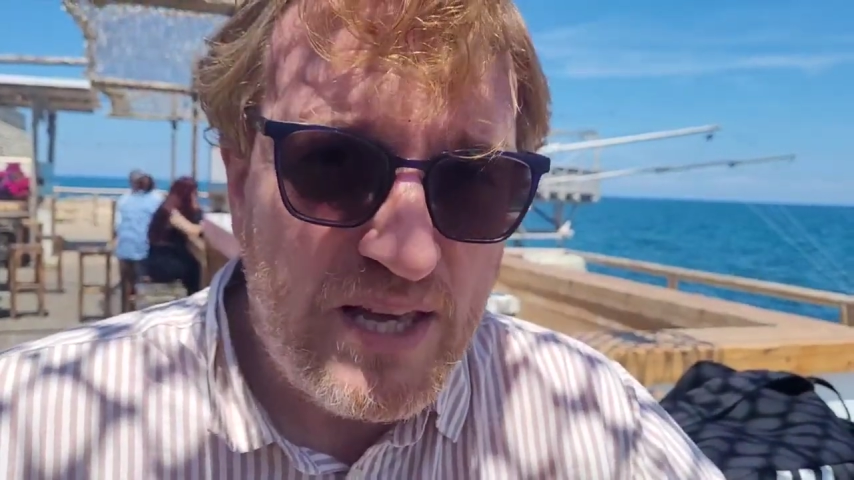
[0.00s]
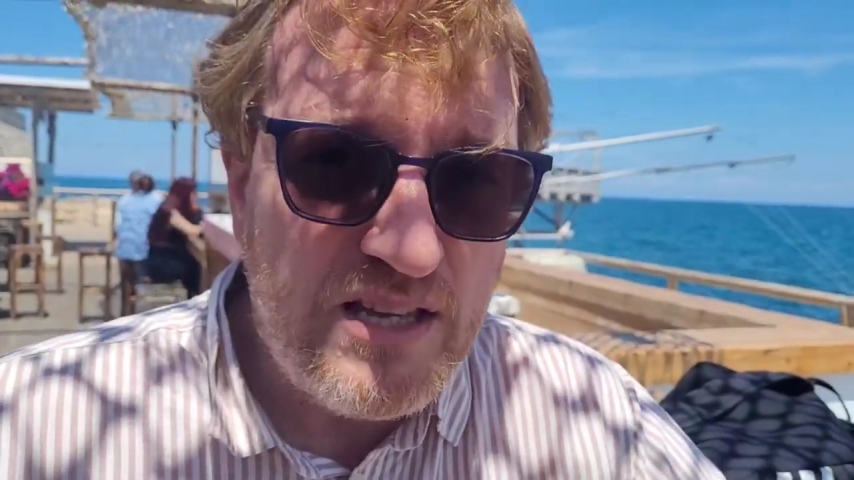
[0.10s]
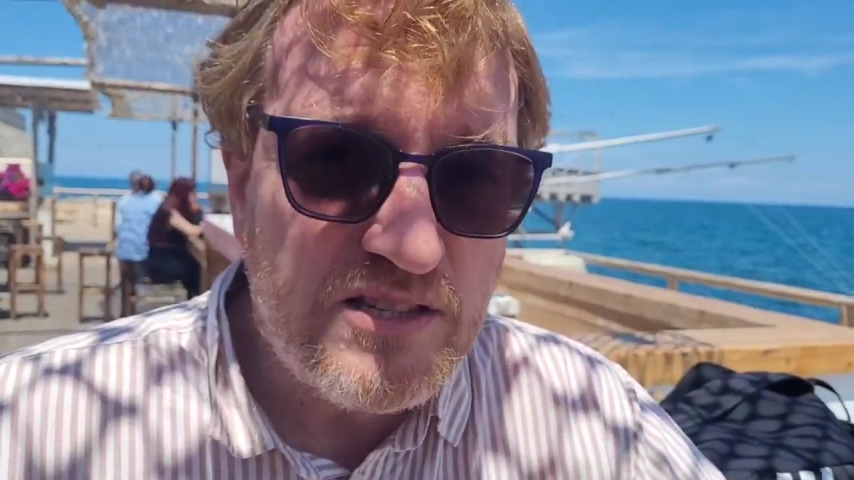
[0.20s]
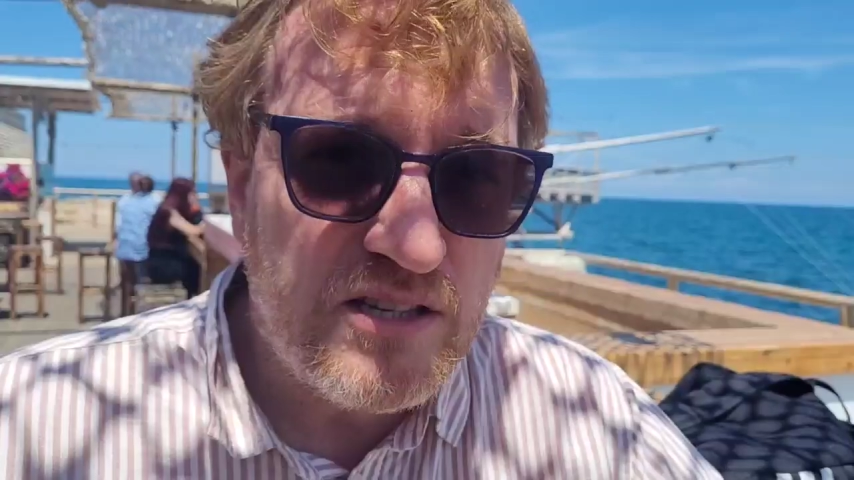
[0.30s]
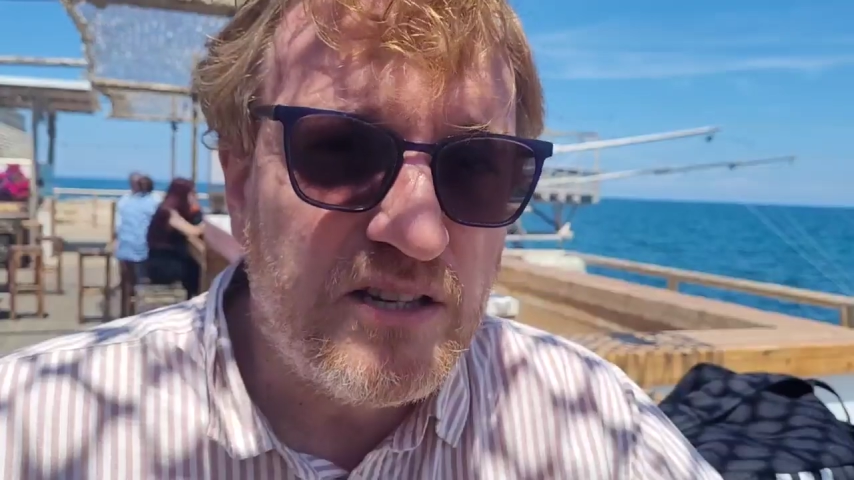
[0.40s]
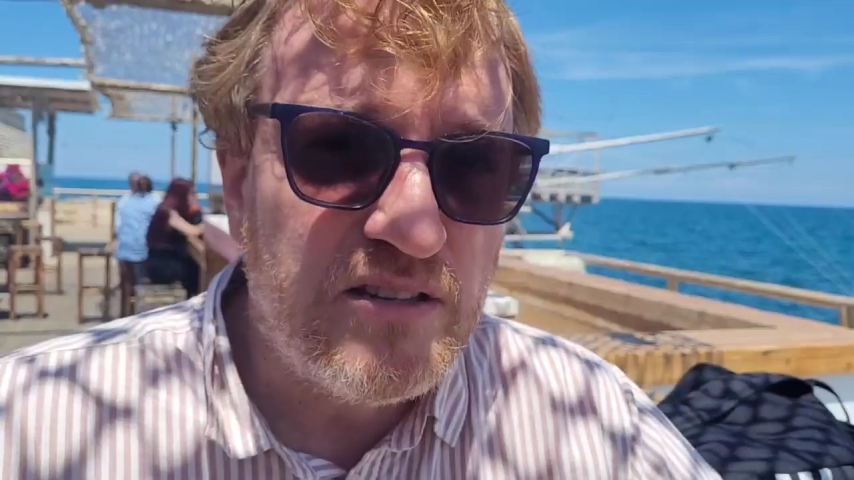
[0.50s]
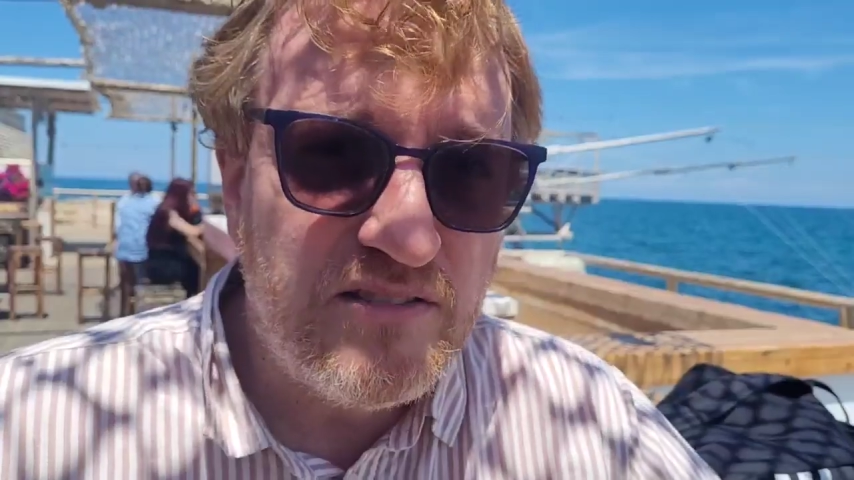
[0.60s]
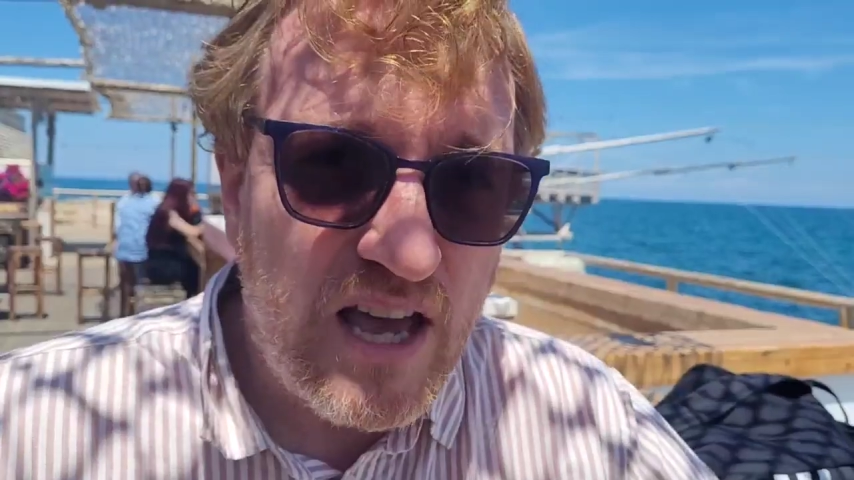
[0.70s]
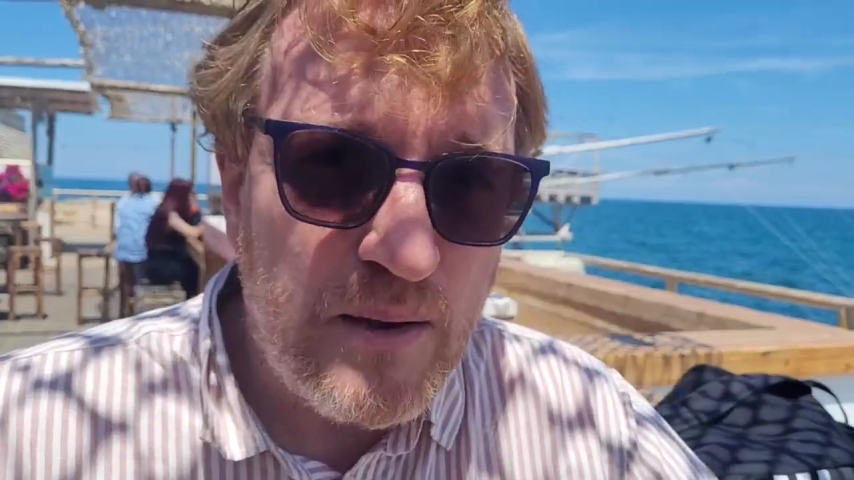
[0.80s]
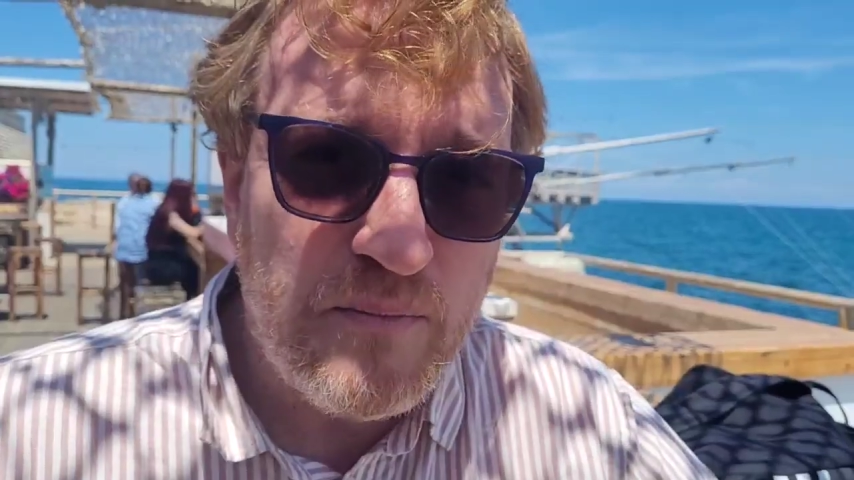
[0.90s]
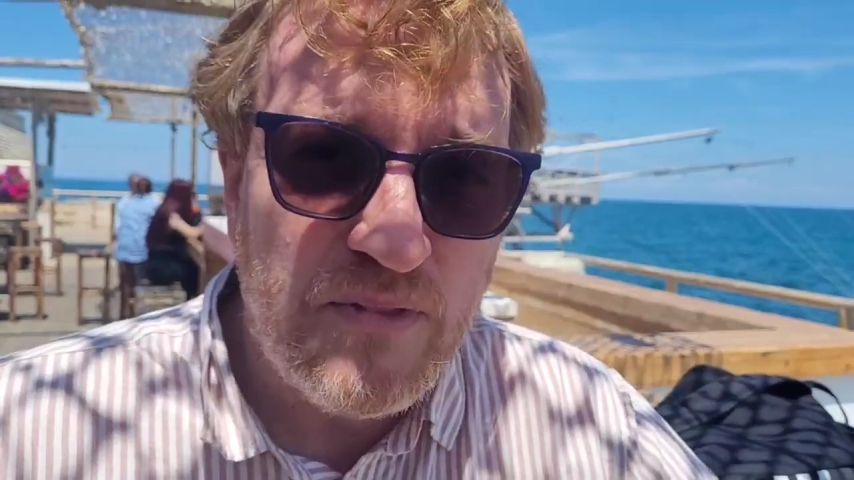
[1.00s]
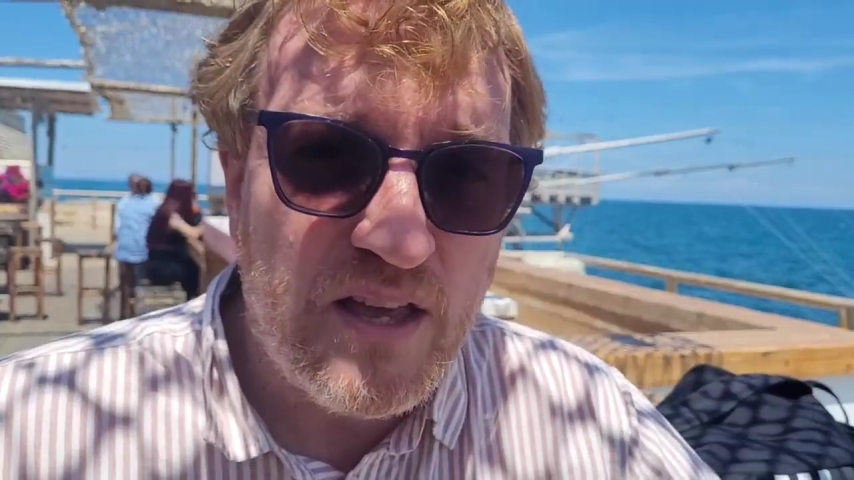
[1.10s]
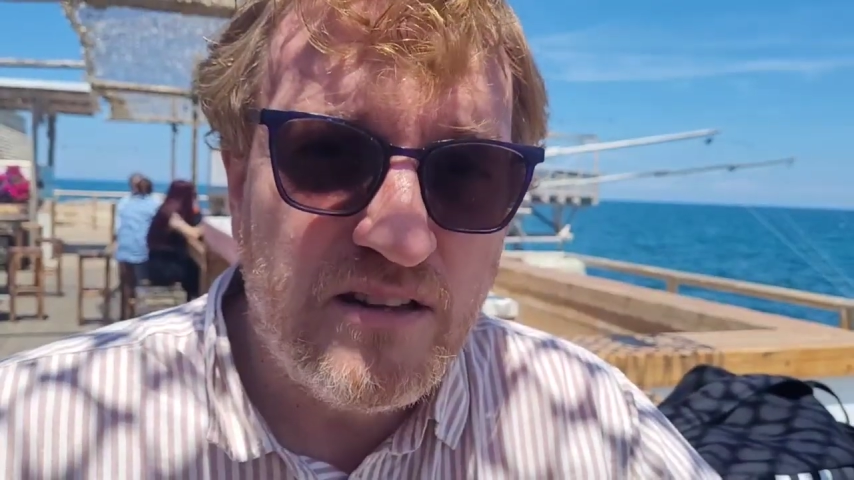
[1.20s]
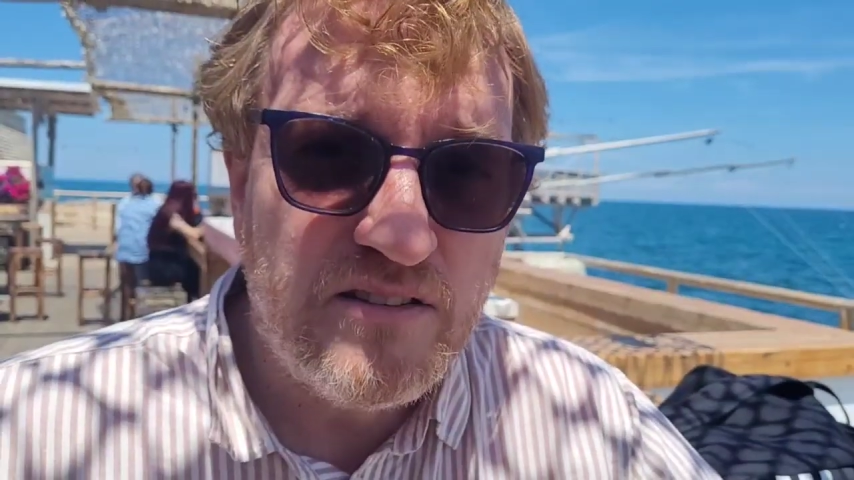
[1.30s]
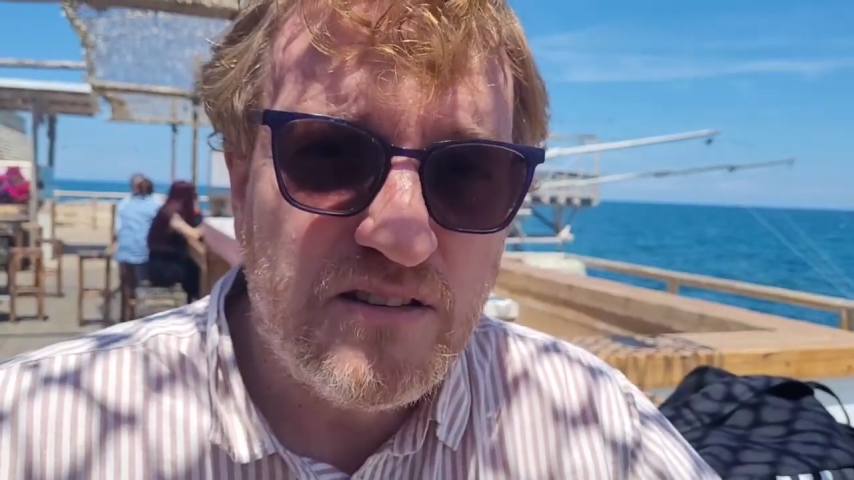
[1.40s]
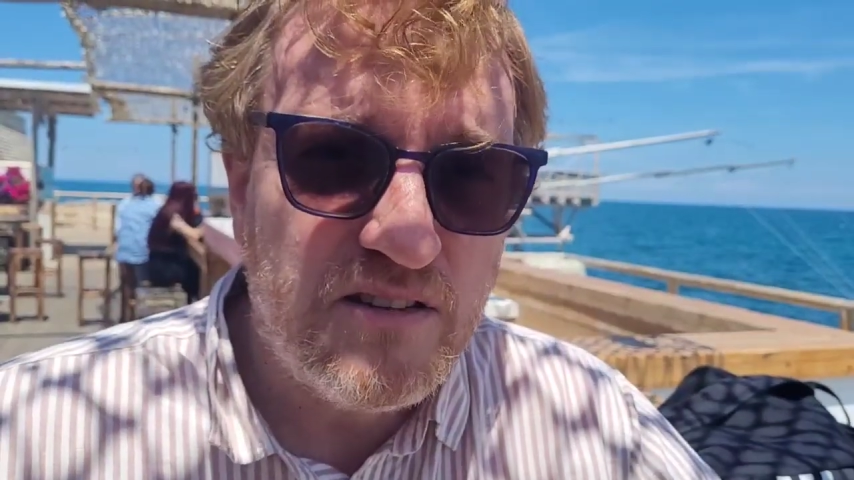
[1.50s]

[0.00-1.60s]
peace in a time that